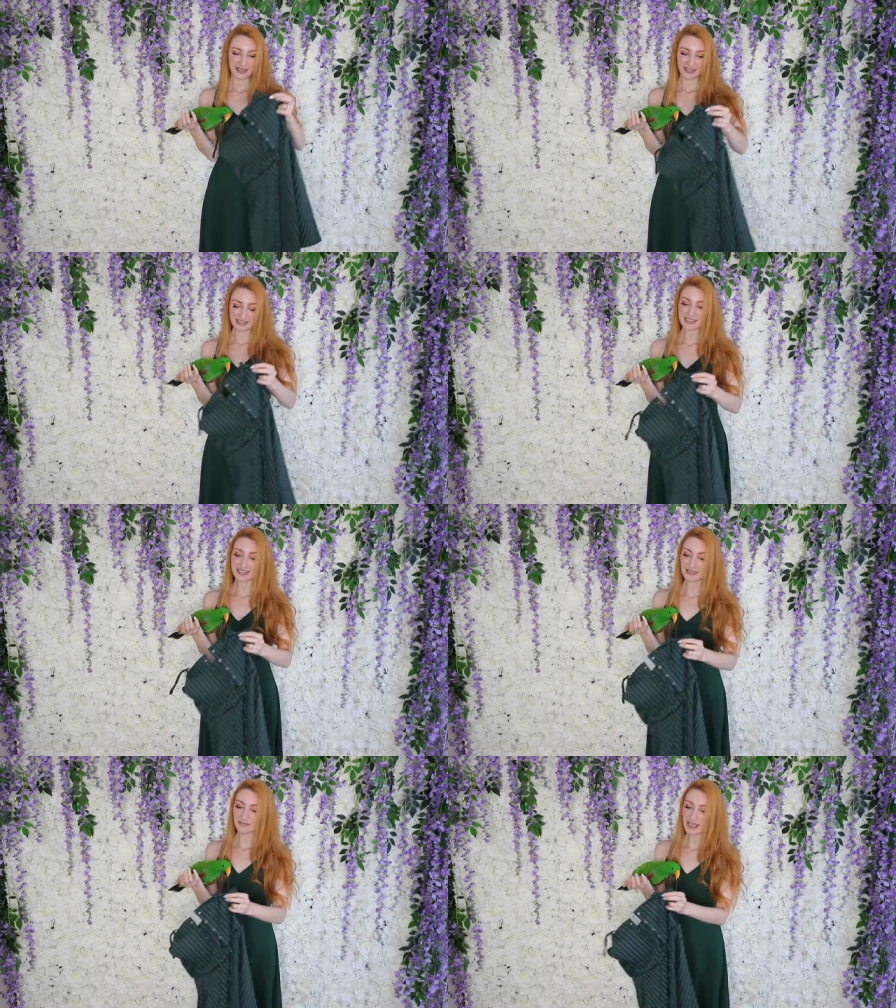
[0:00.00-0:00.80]
This
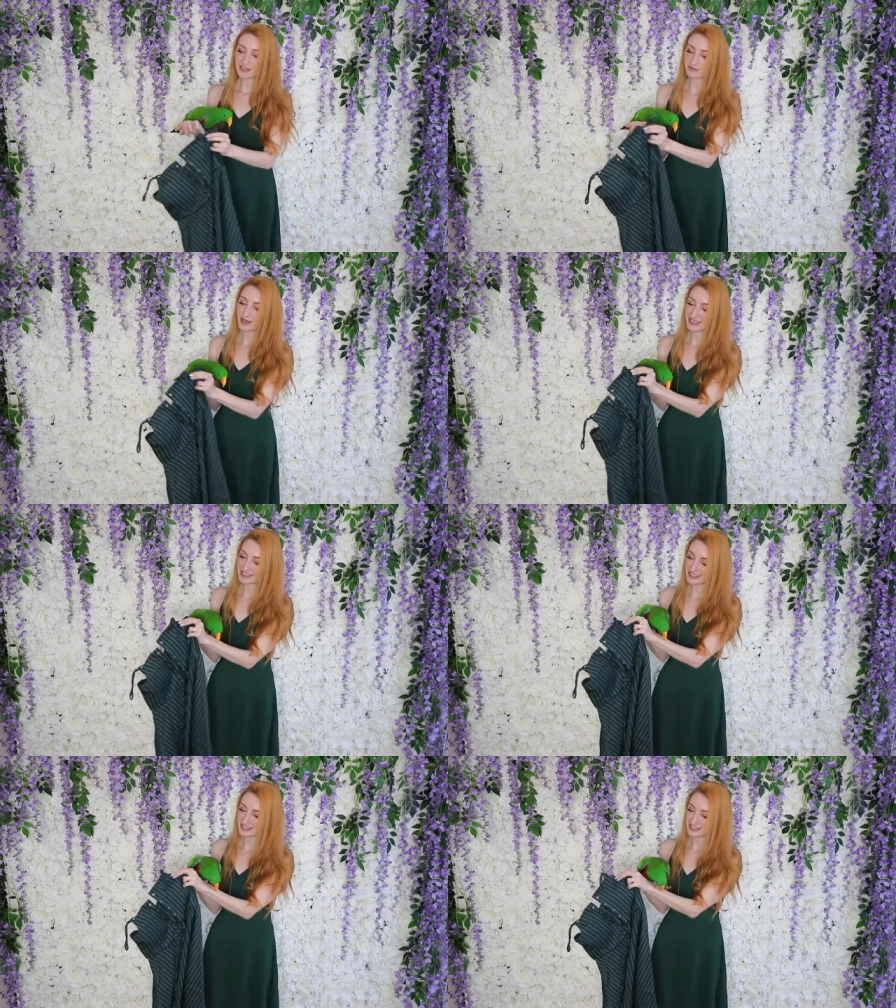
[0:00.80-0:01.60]
is the bane of my
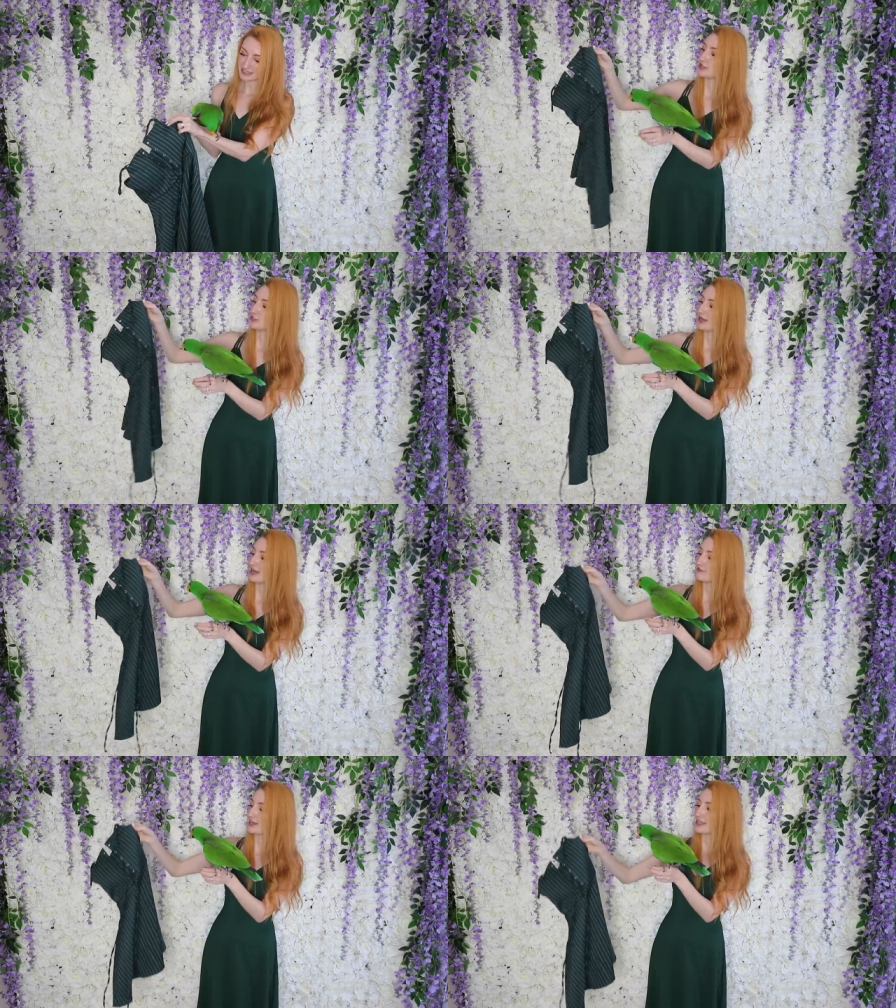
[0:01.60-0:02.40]
existence when you
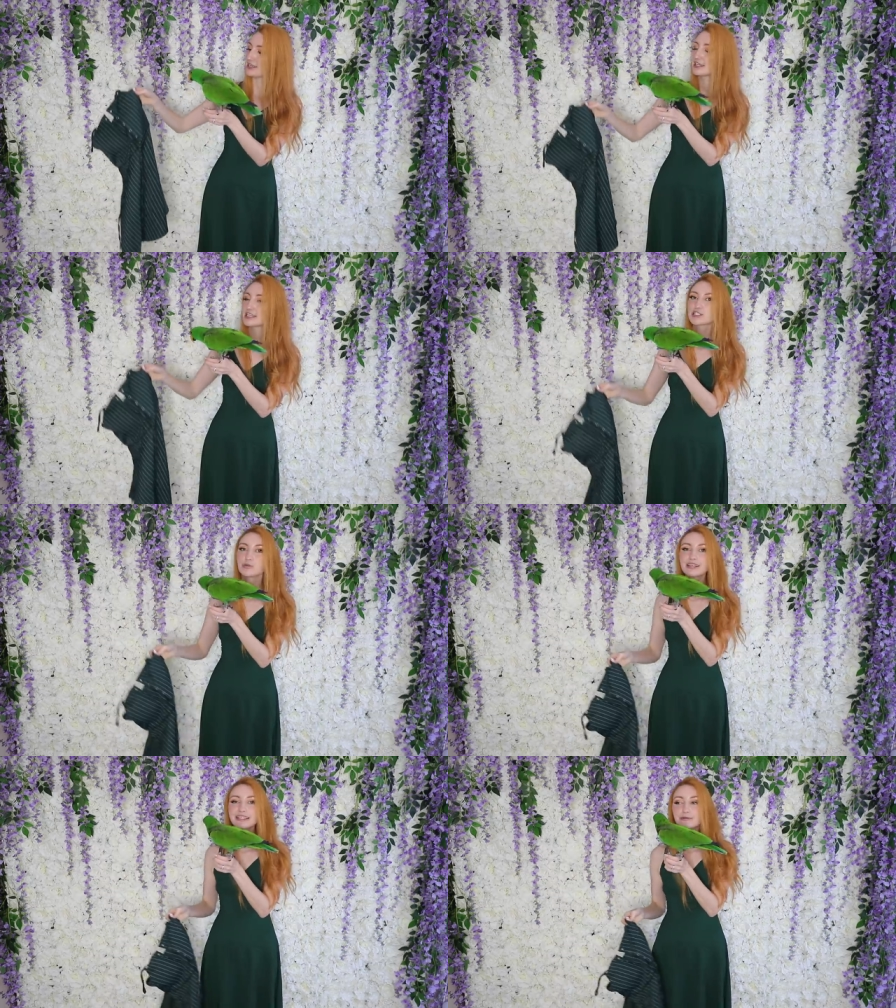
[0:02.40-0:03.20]
have a
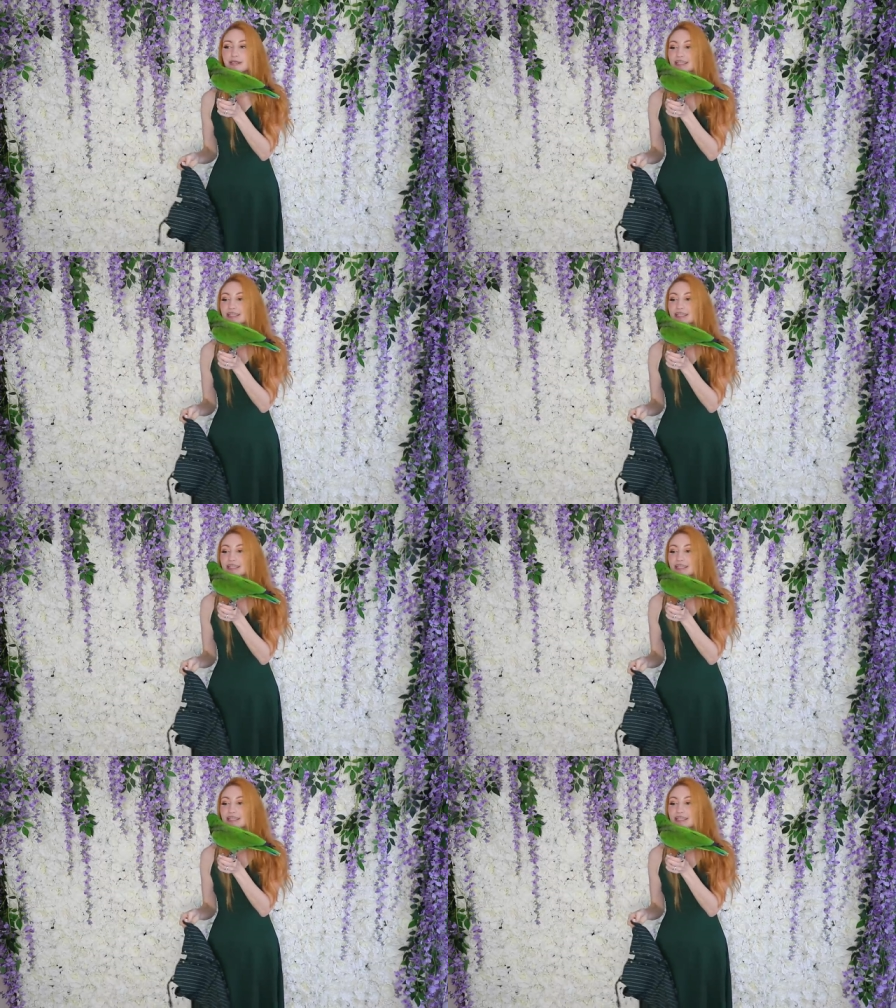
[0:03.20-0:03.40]
squiggly